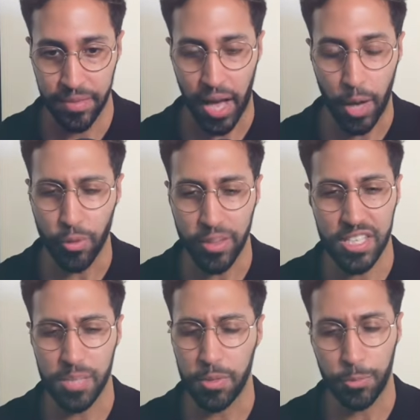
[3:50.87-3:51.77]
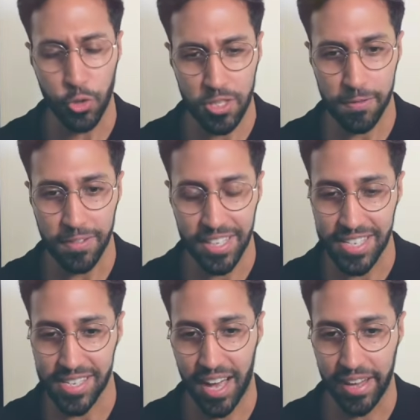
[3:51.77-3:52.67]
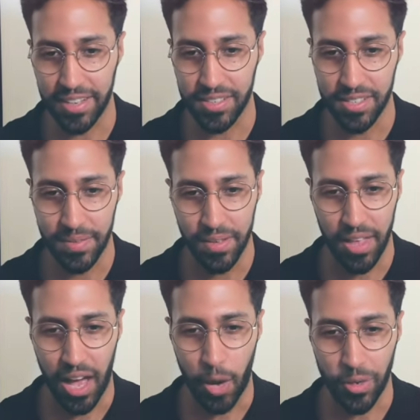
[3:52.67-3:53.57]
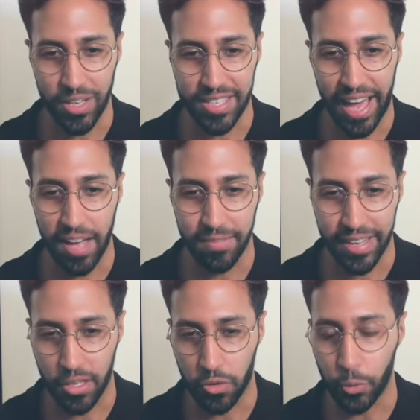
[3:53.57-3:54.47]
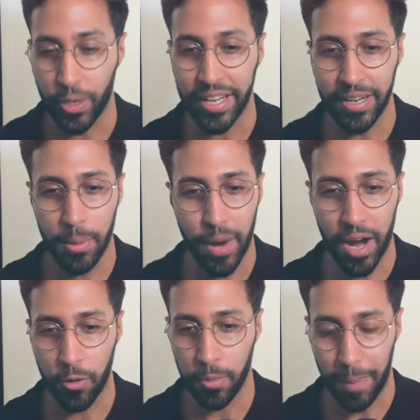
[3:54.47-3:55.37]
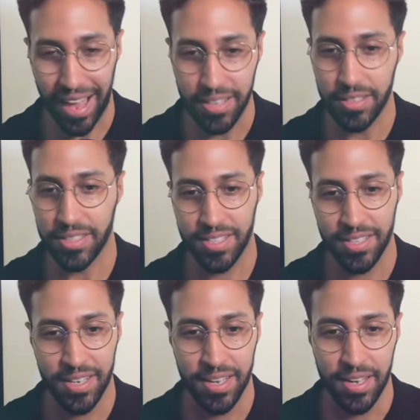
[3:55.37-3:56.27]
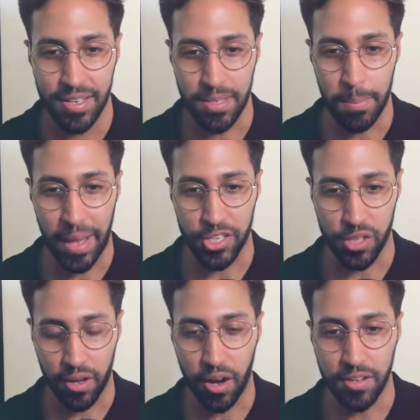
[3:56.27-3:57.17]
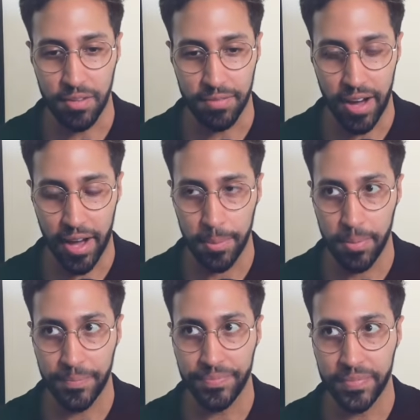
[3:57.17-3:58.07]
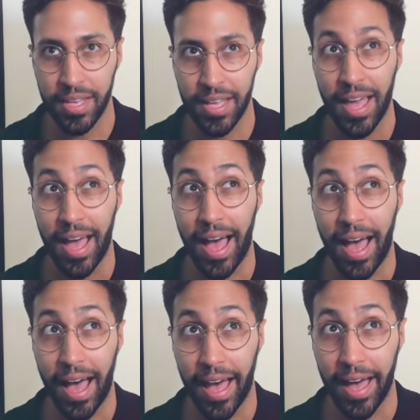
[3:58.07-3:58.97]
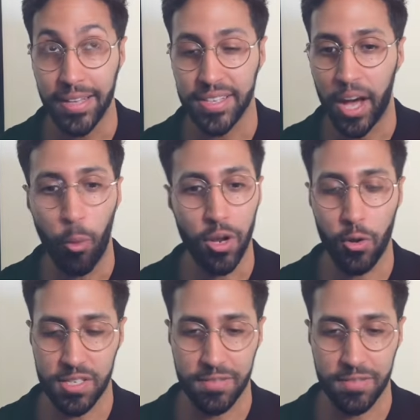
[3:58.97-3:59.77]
I want this to be beautifully designed. I want it to have a green and brown palette to match the garden vibe. And I want lots of